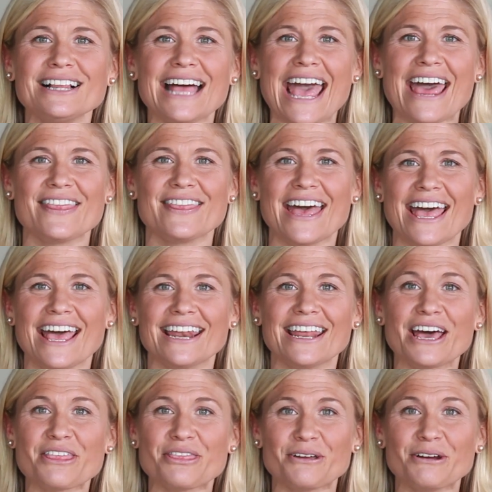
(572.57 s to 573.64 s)
and then
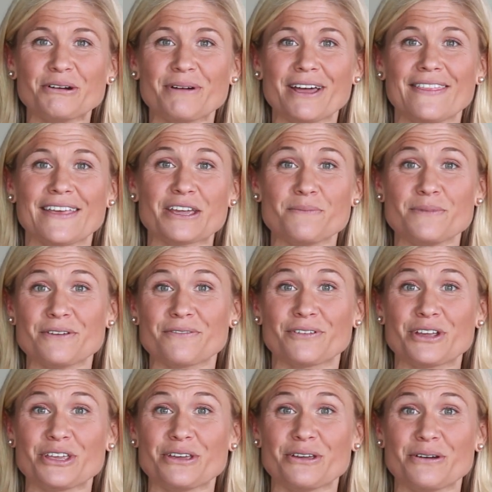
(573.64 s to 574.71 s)
a third one that could be for
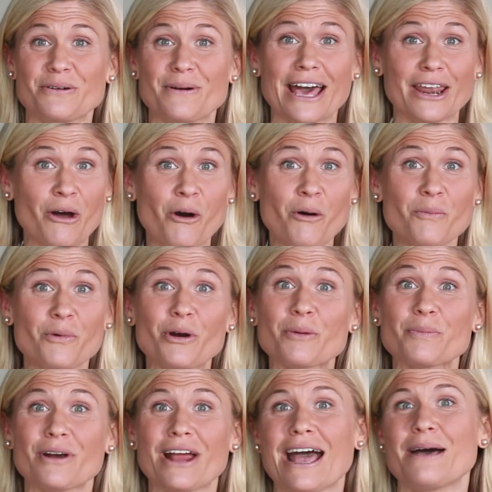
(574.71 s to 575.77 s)
you at home or
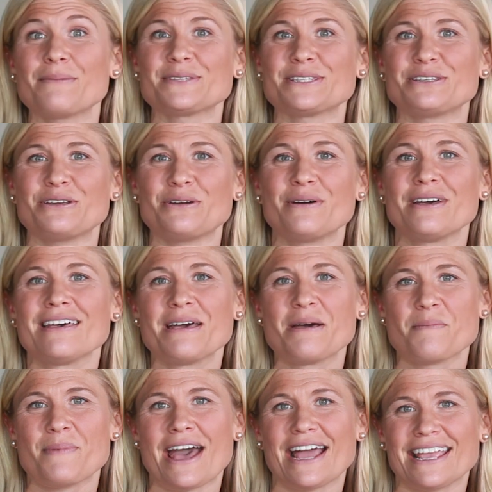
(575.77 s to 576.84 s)
perhaps to
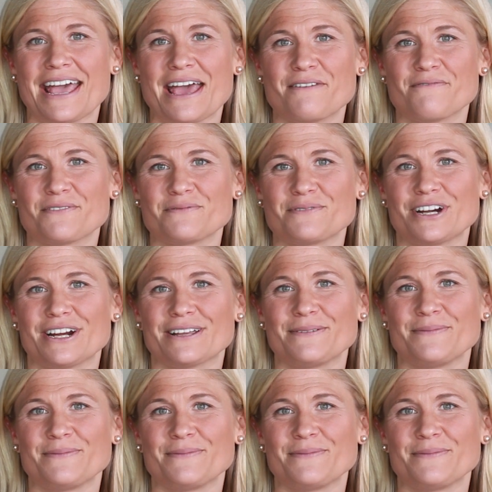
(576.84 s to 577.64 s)
pack ahead for work.